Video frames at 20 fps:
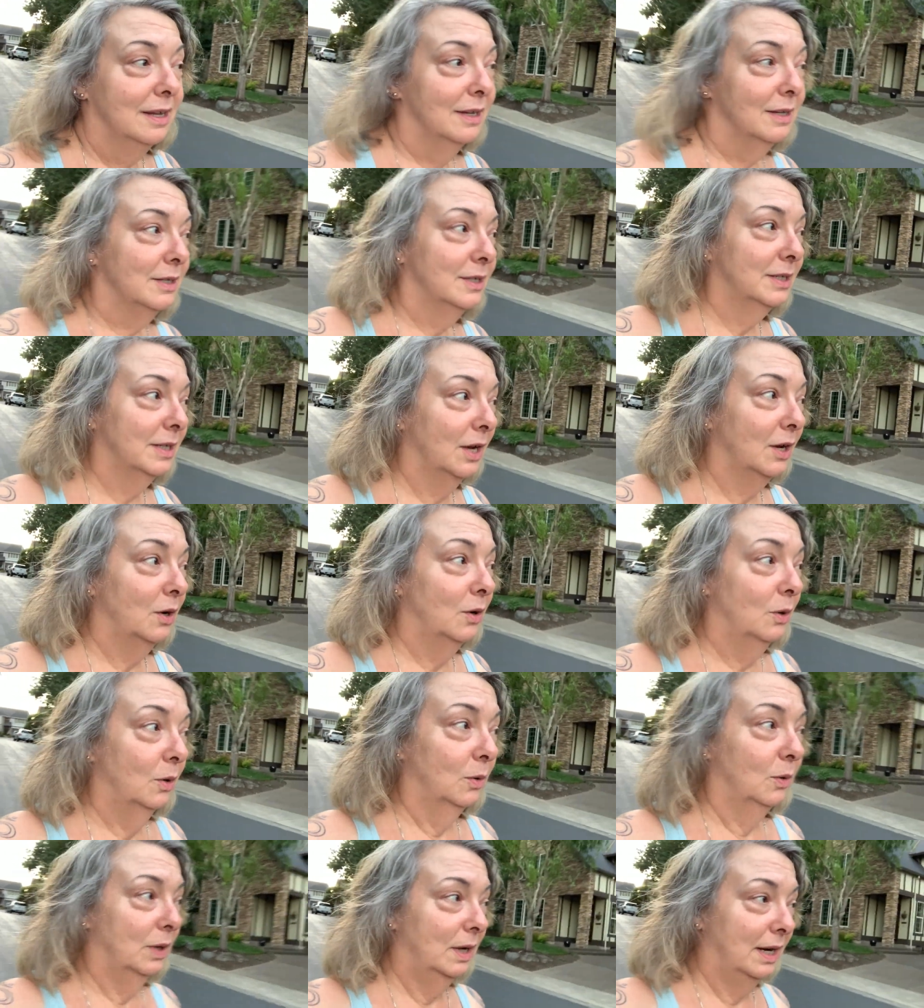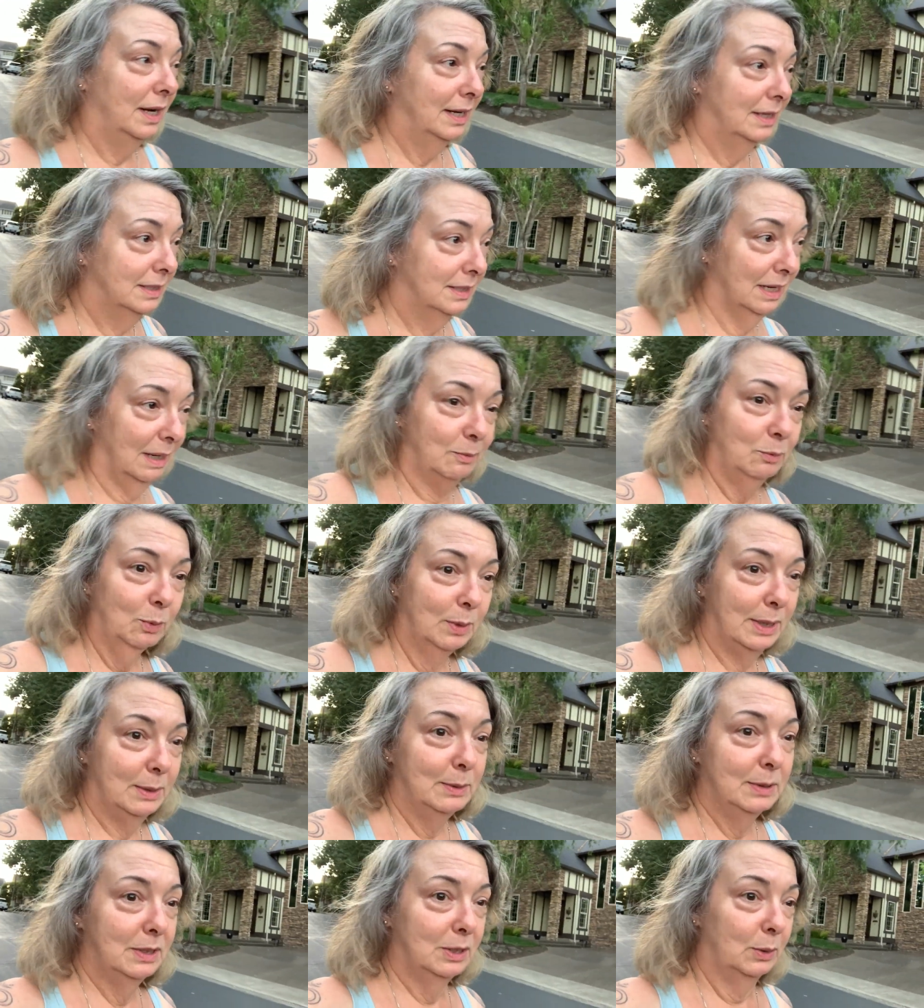So I stopped what
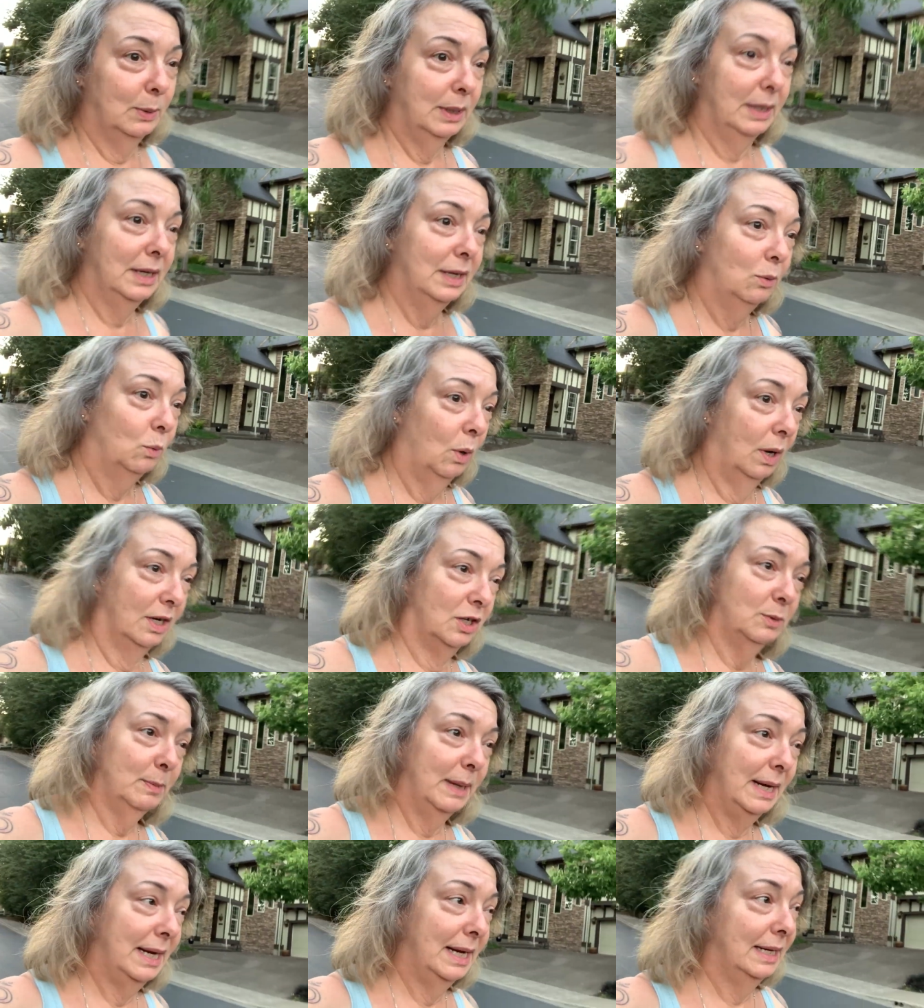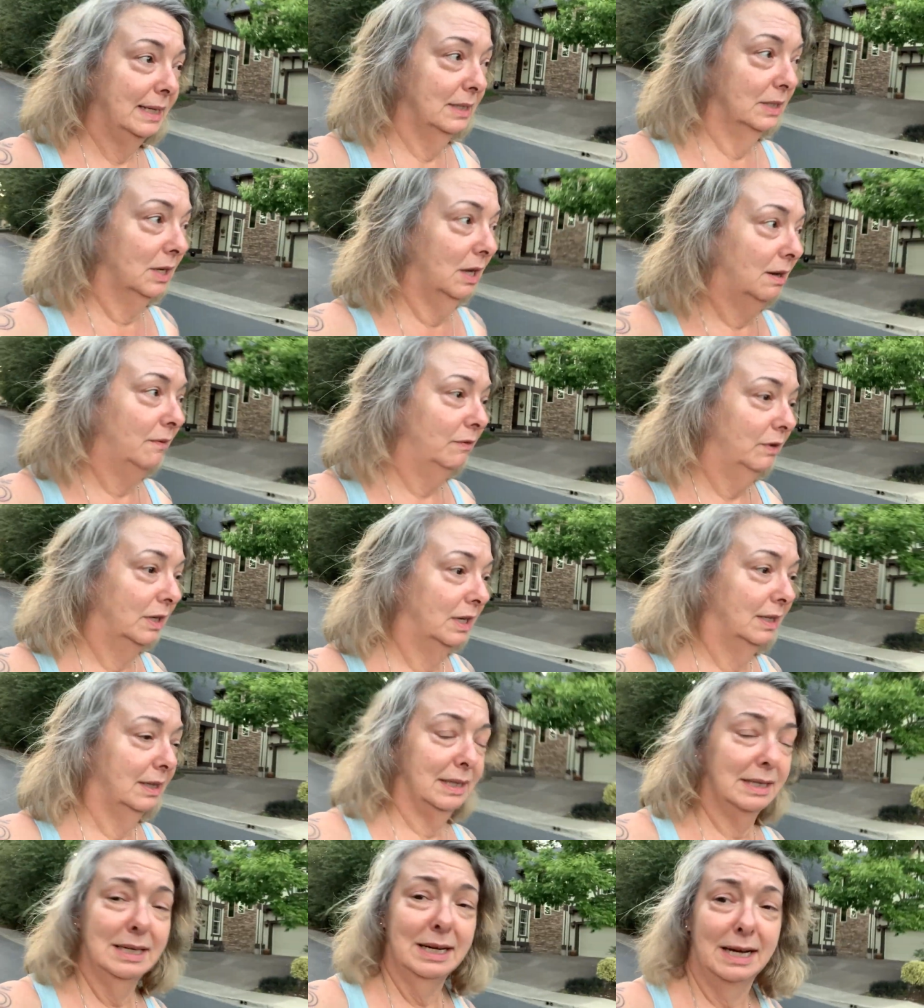I was doing and washed my hands off and
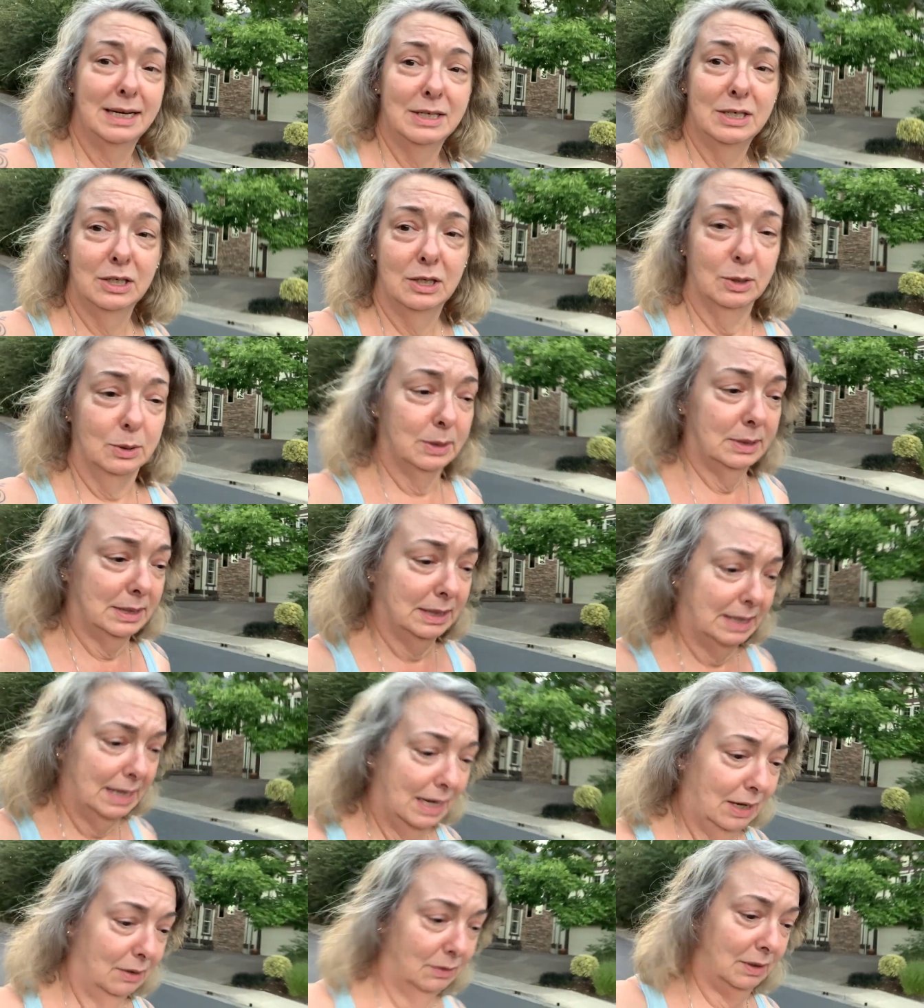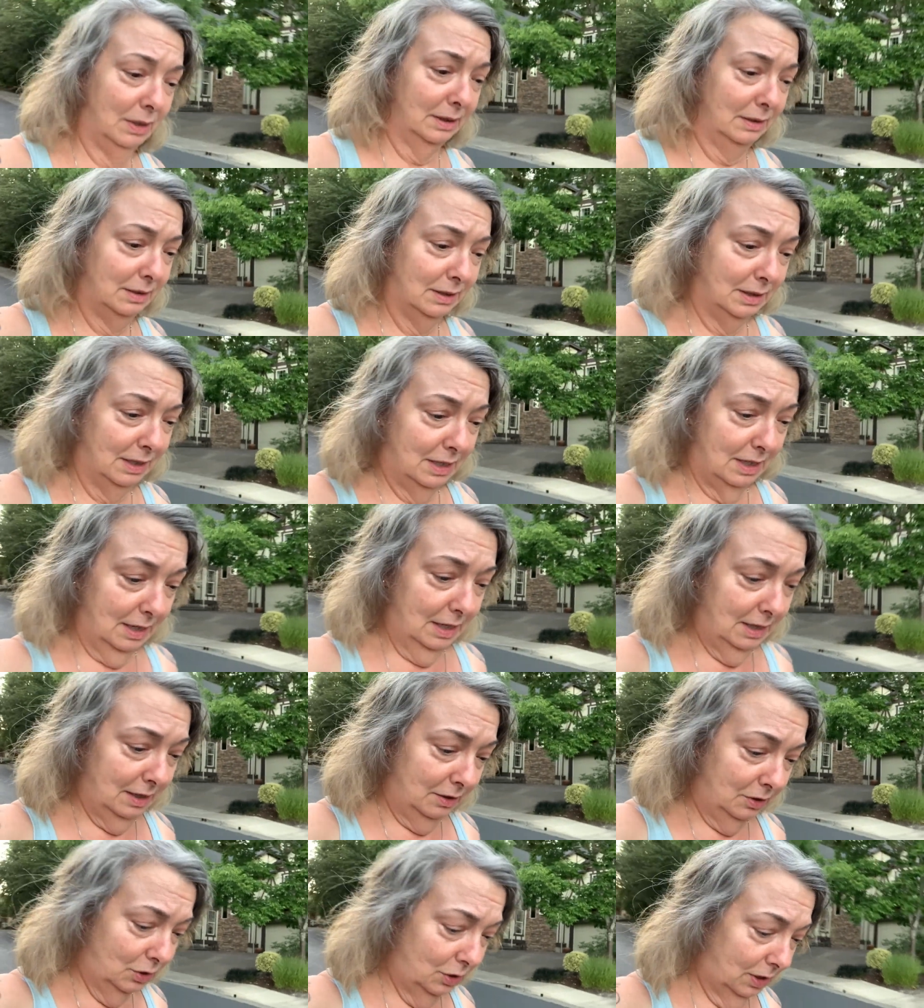got the Tide to Go stick out and
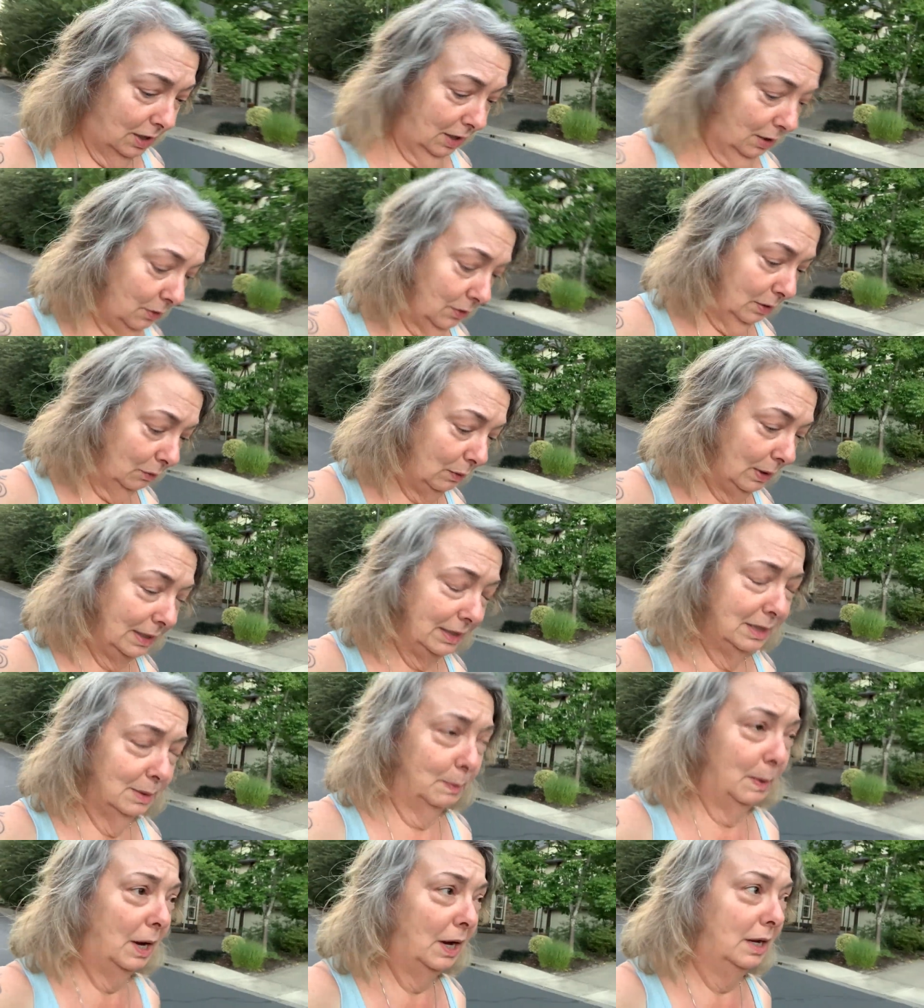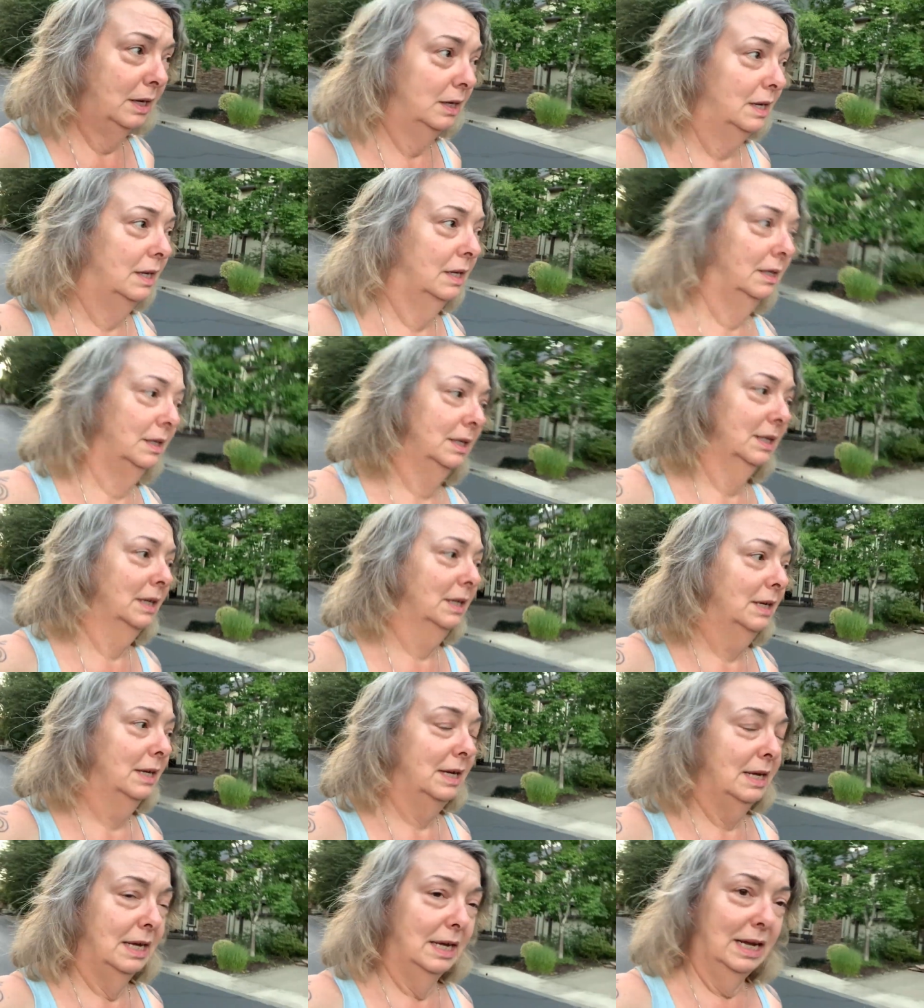took care of the red spot. And
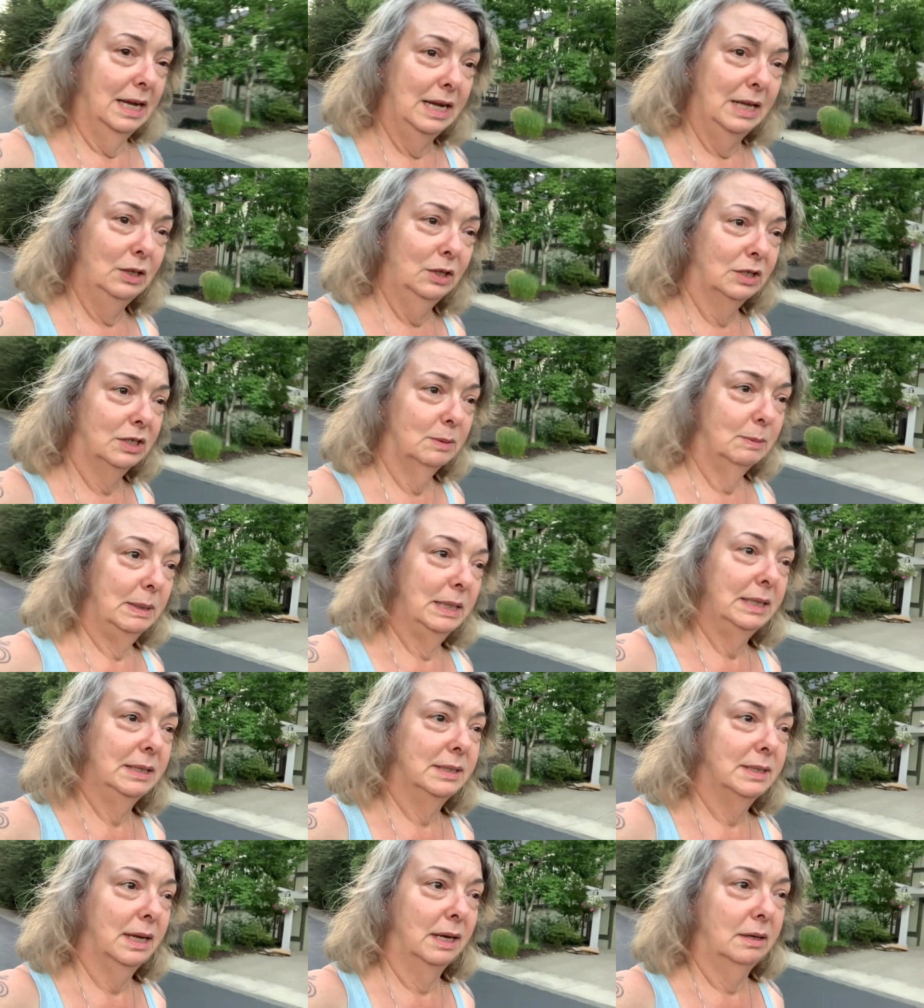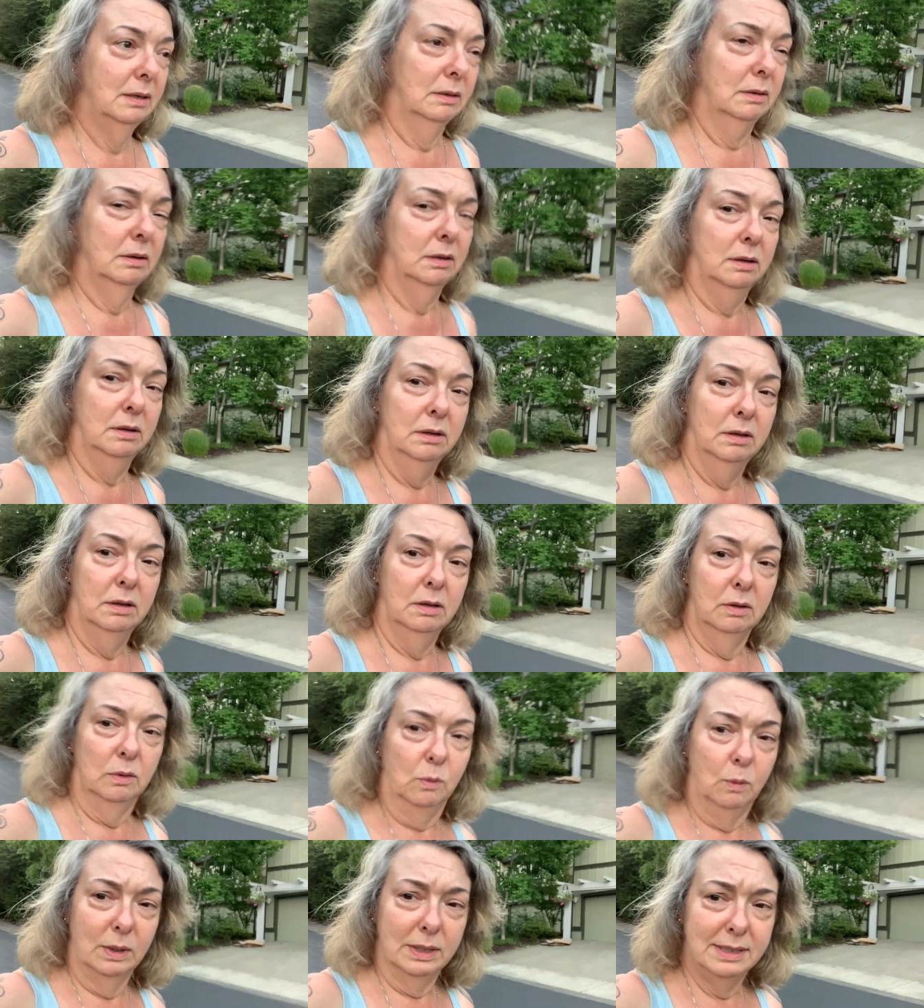he looked at me and said,
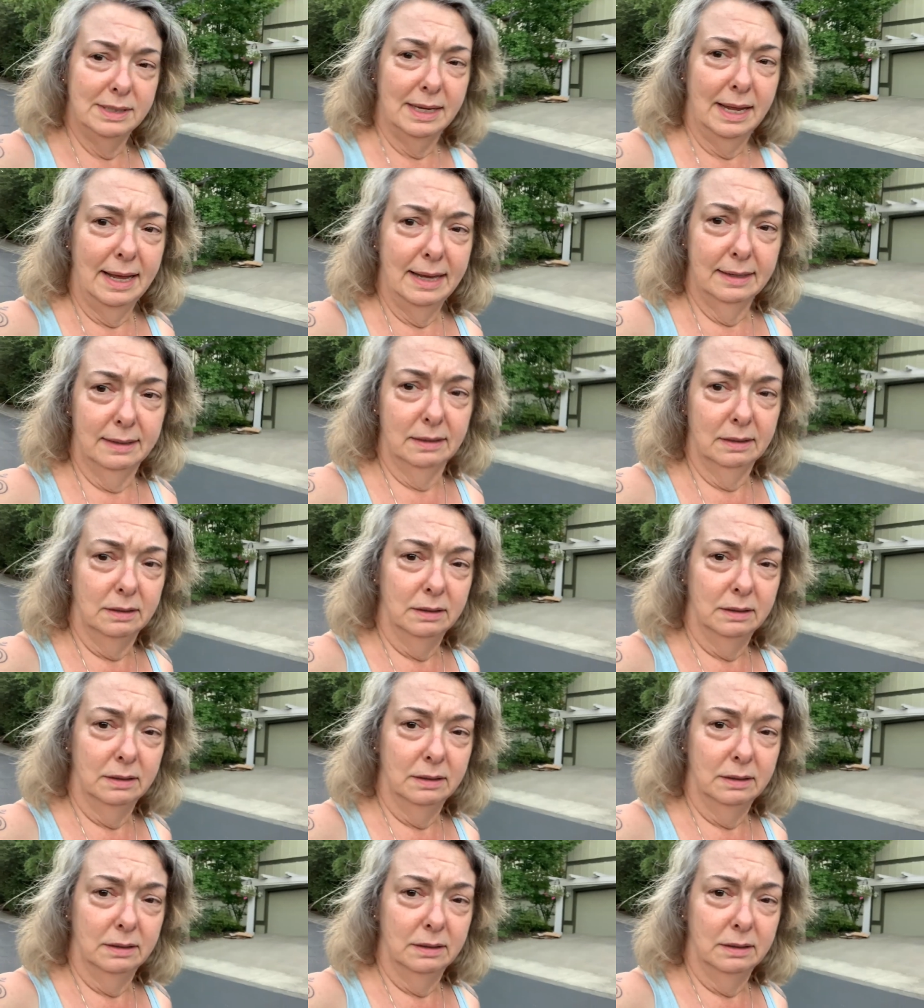"What's that?